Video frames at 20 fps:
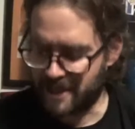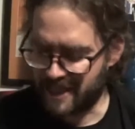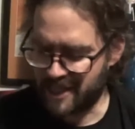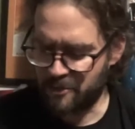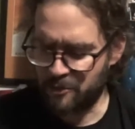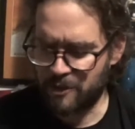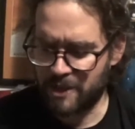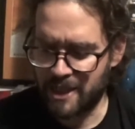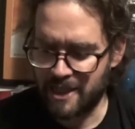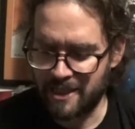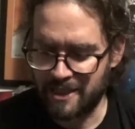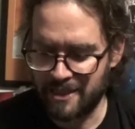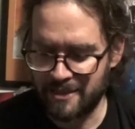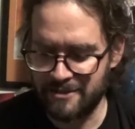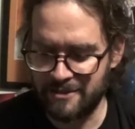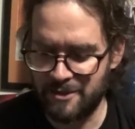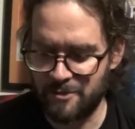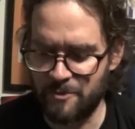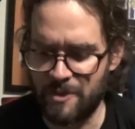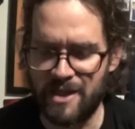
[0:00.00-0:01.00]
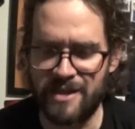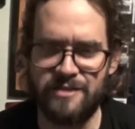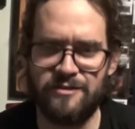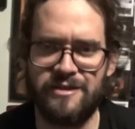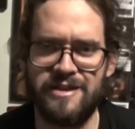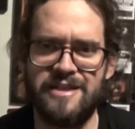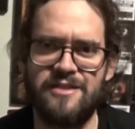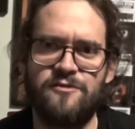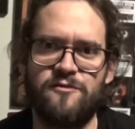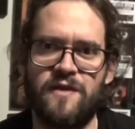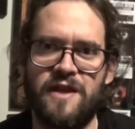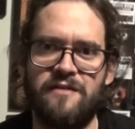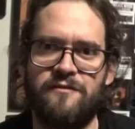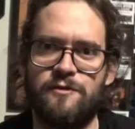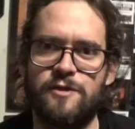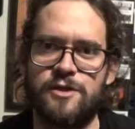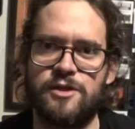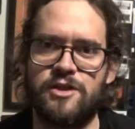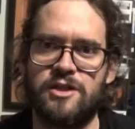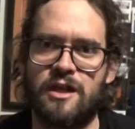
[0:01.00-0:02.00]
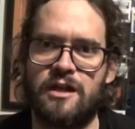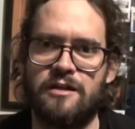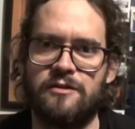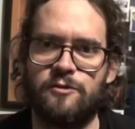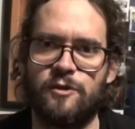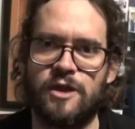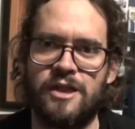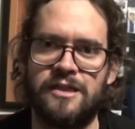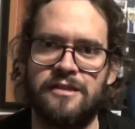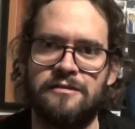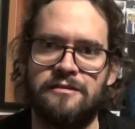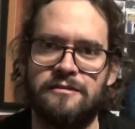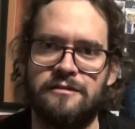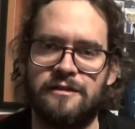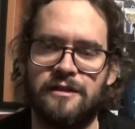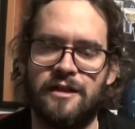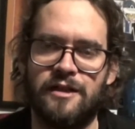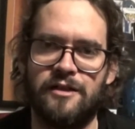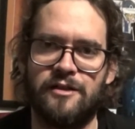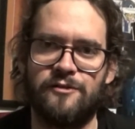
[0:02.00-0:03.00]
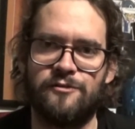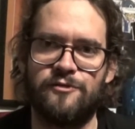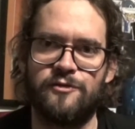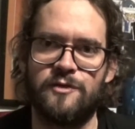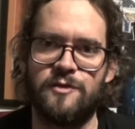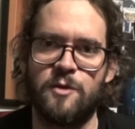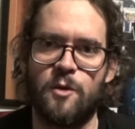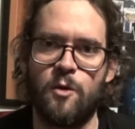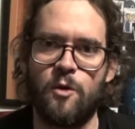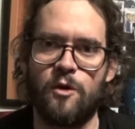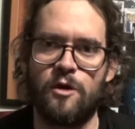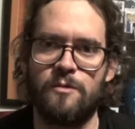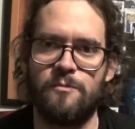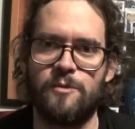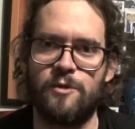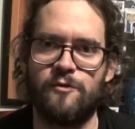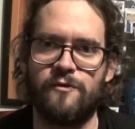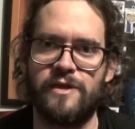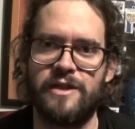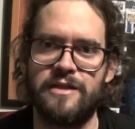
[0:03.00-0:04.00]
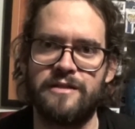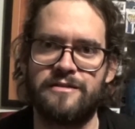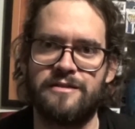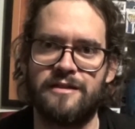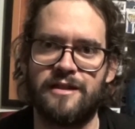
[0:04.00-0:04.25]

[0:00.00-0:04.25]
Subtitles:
we're getting into my least favorite genre of horror movies,